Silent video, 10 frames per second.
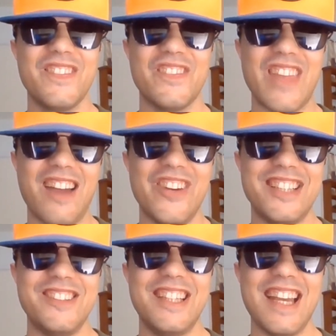I
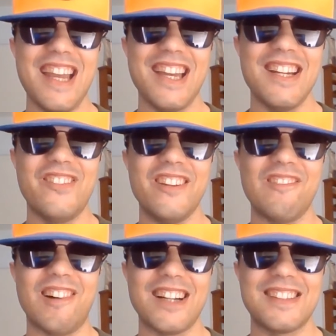bet you can if
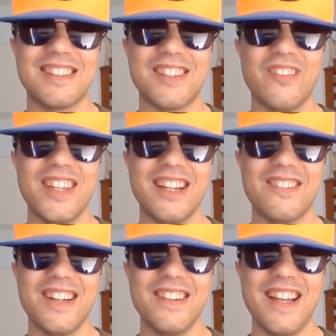you've watched something
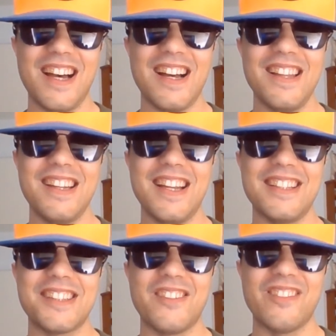around the
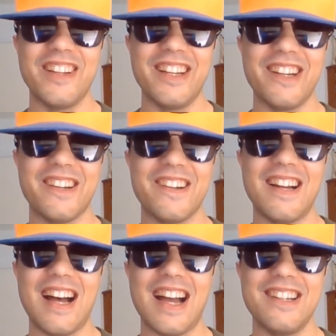holidays every
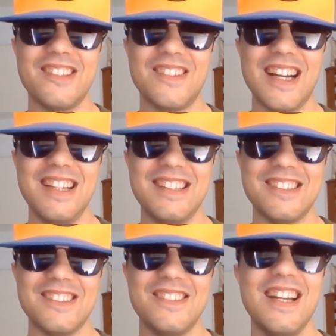year. I know I
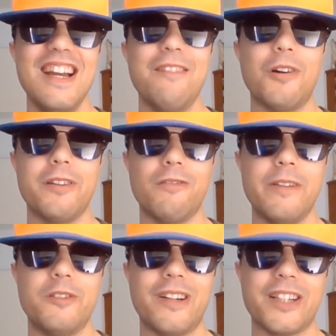do. Well, the
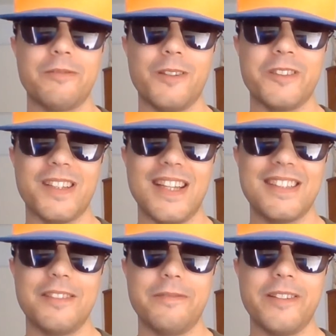Riff Trax version.
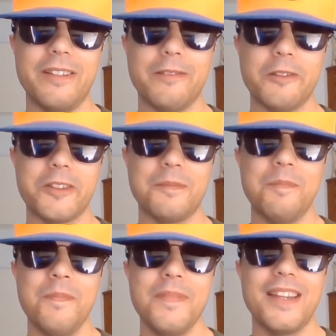That's the funny version.
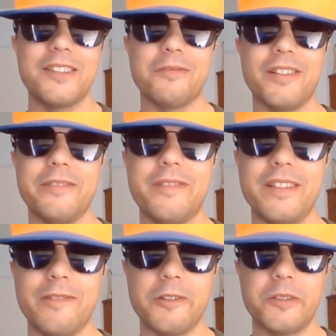It's a really
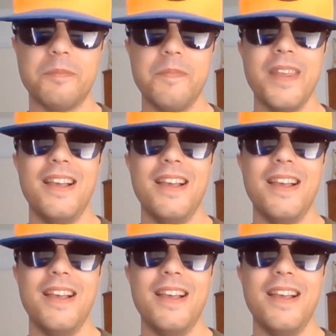funny version.